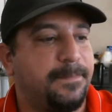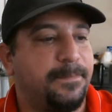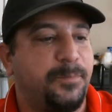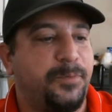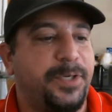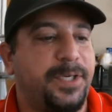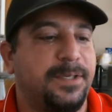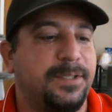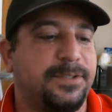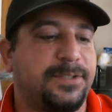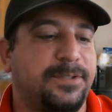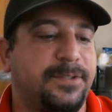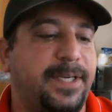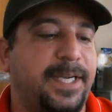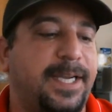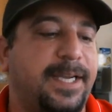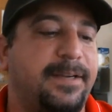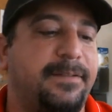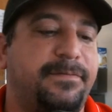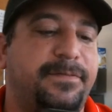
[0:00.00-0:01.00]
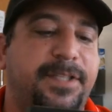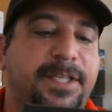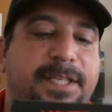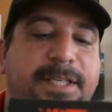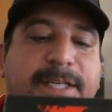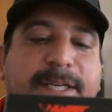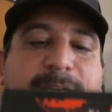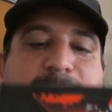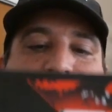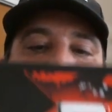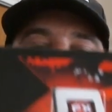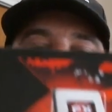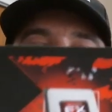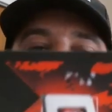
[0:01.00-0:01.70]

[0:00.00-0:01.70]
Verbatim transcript: We also have the